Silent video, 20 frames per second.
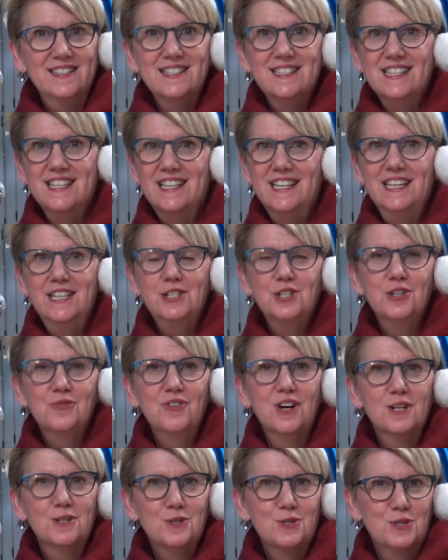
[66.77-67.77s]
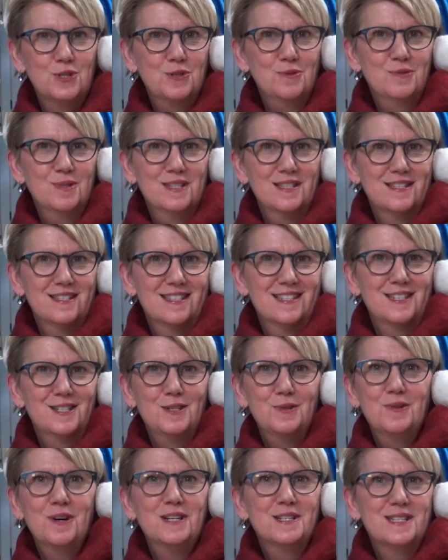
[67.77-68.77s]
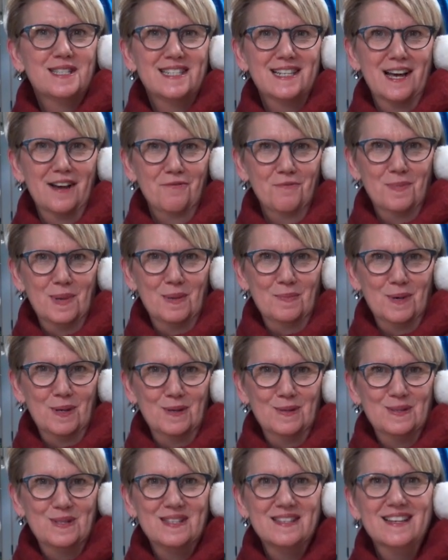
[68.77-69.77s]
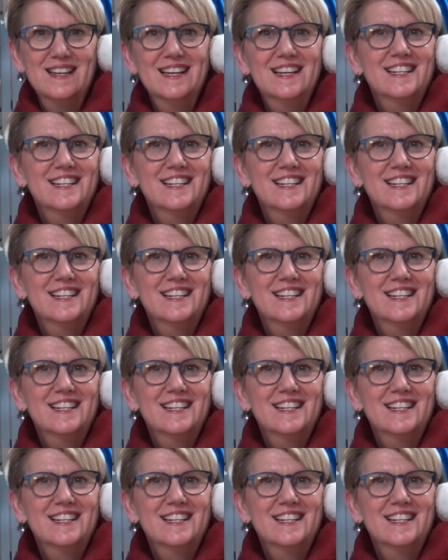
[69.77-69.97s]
to each of our students and to our staff members